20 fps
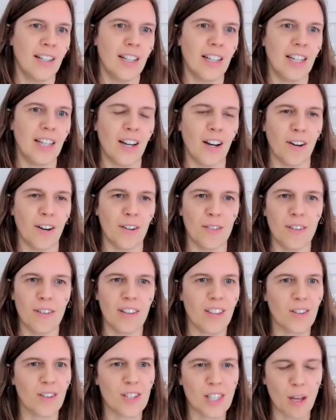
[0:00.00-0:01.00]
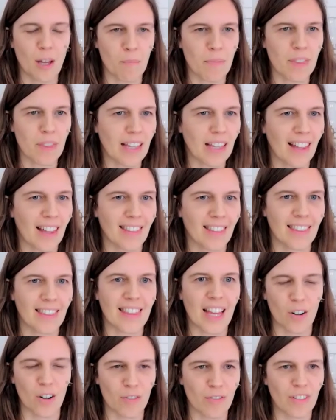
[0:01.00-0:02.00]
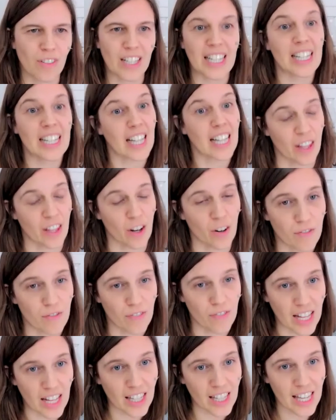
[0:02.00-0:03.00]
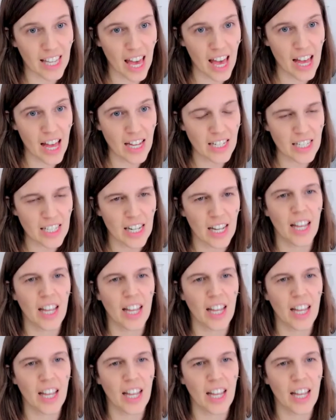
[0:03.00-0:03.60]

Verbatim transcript: you know, there's something that they're feeling like they're failing at,